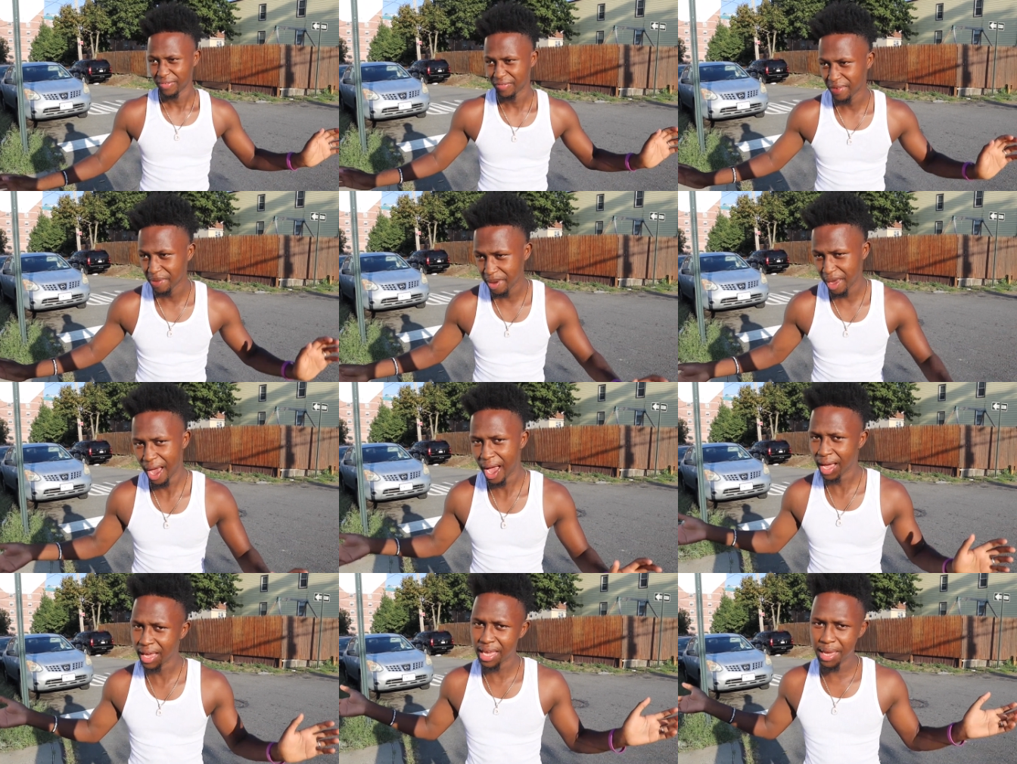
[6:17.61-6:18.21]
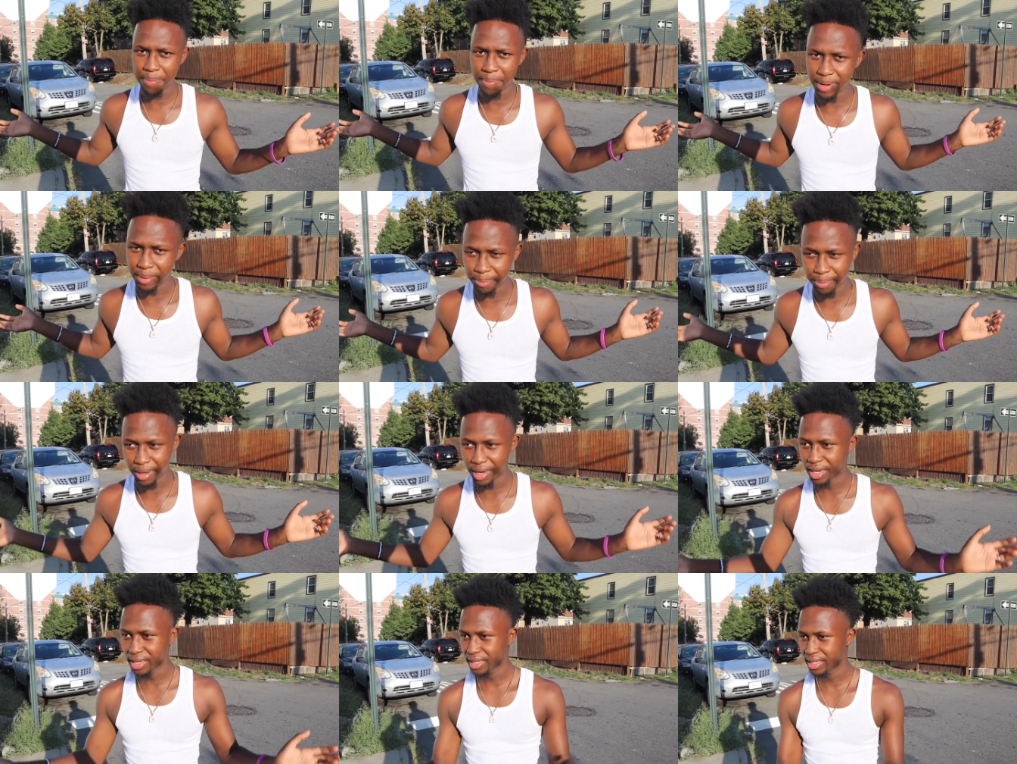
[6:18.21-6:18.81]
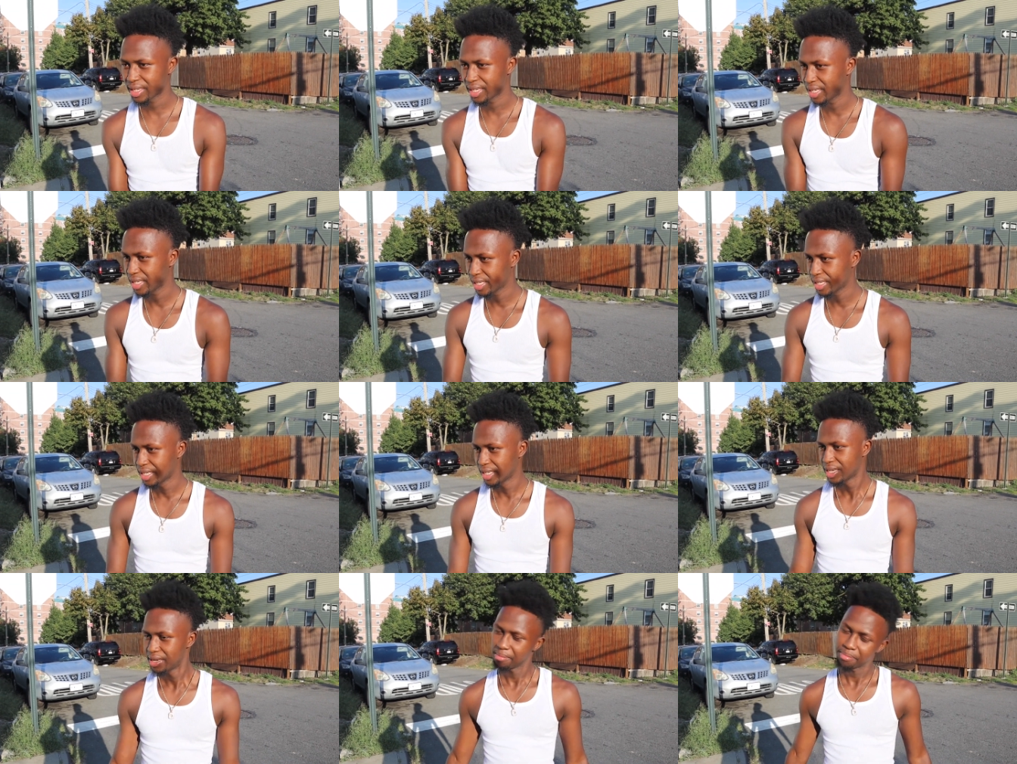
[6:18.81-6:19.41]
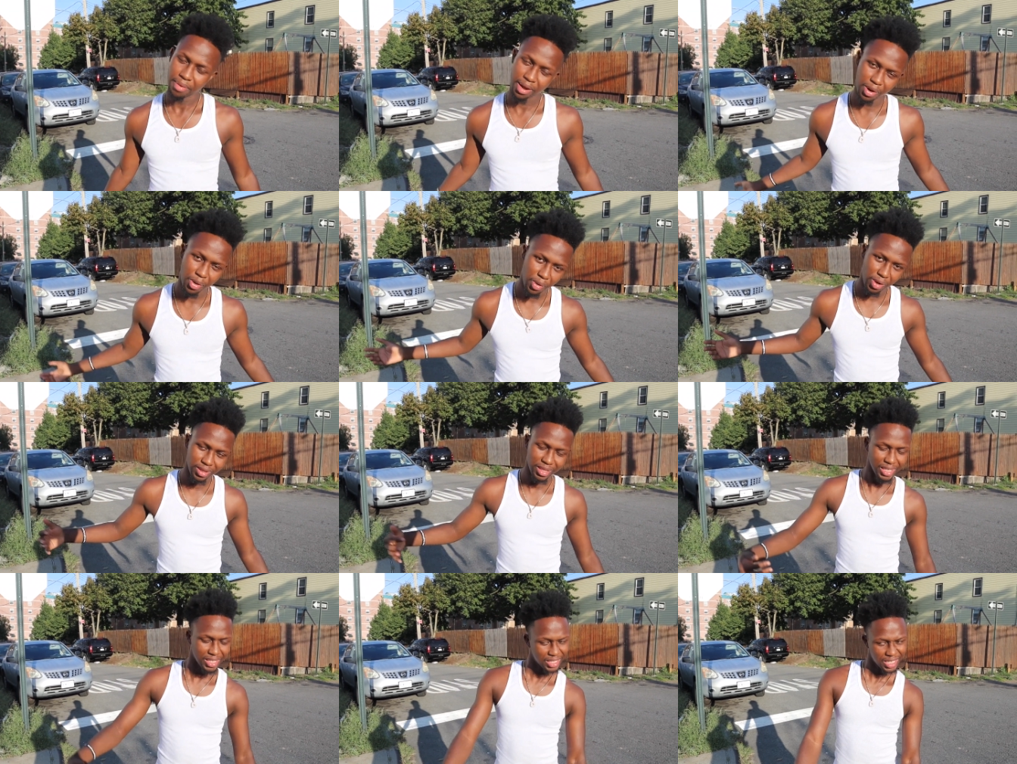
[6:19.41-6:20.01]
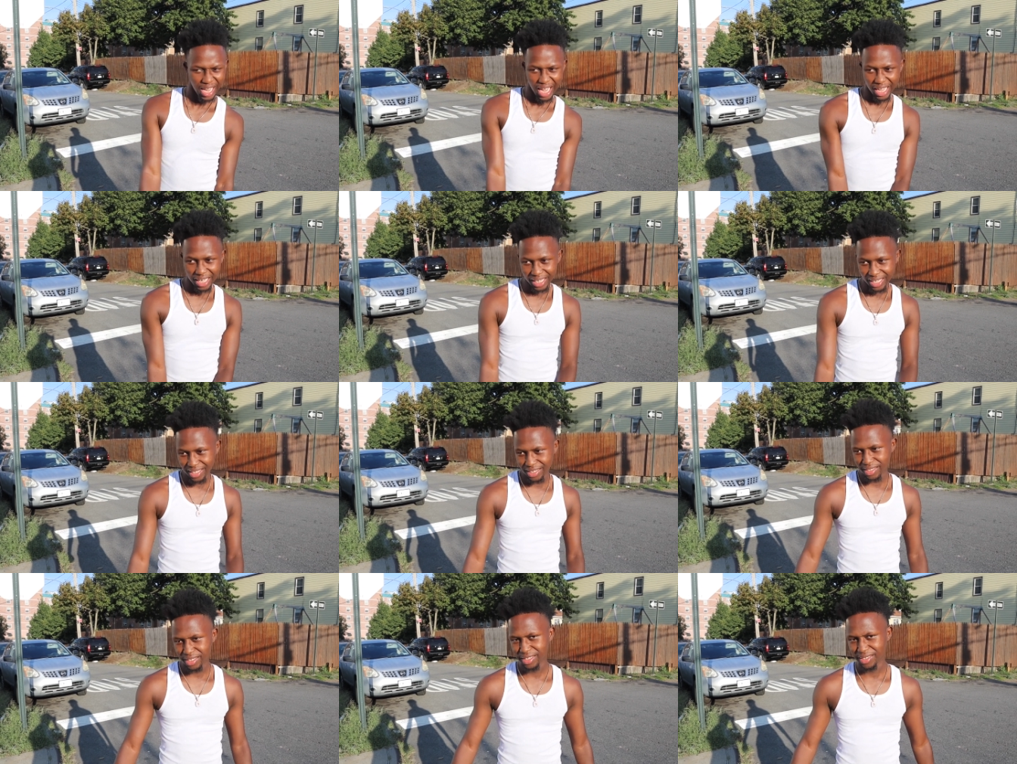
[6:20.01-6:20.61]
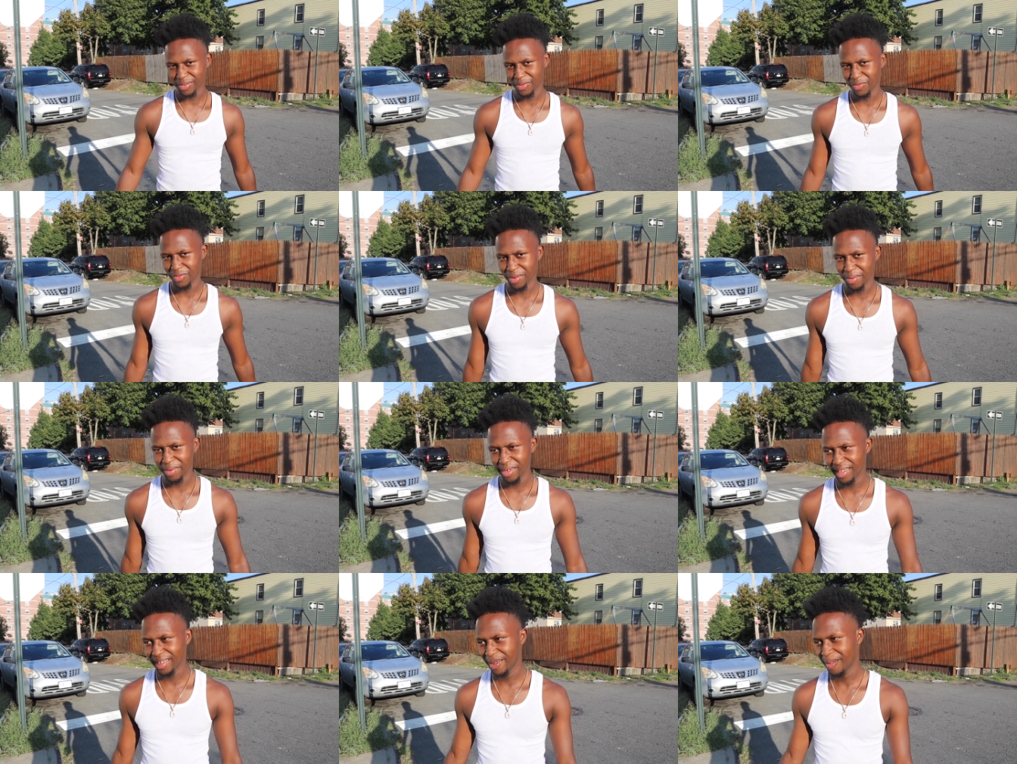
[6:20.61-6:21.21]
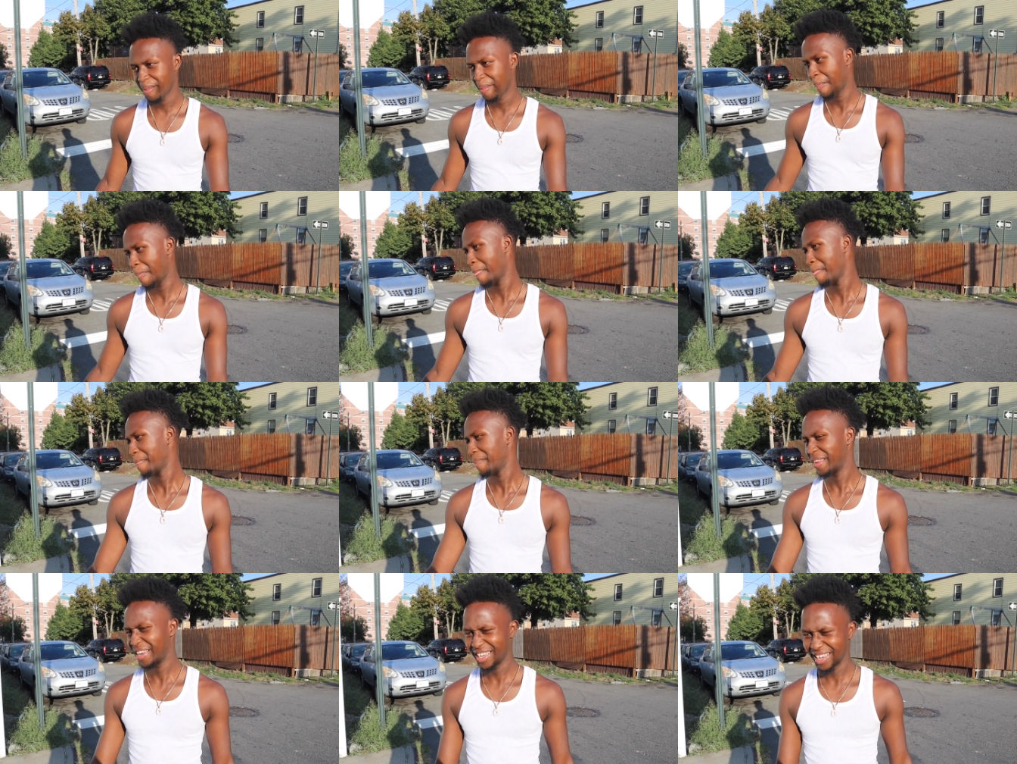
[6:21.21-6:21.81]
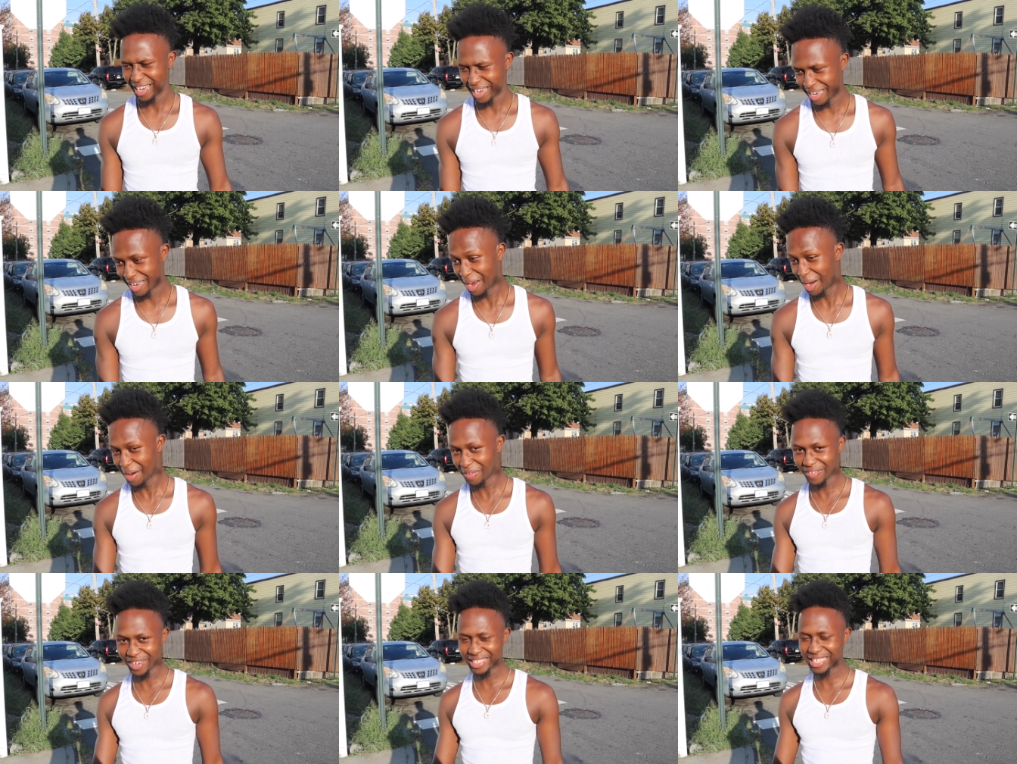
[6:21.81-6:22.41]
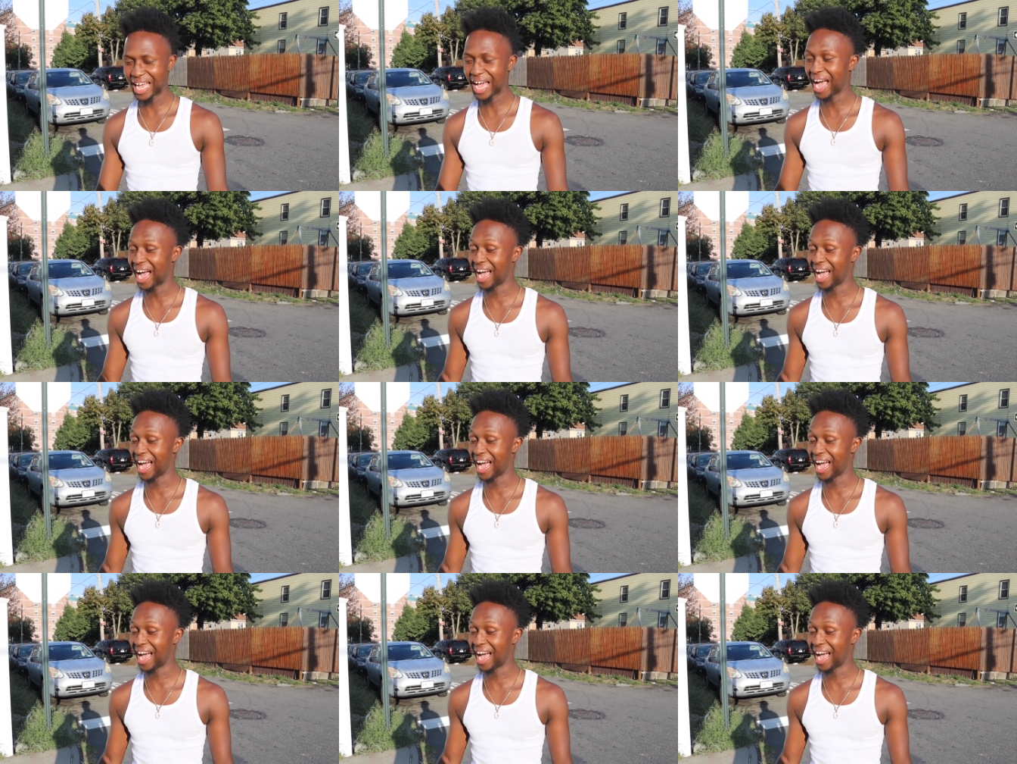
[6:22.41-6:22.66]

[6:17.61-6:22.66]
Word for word: I mean, I keep it a buck. About to go get the chocolates for me. Nervous?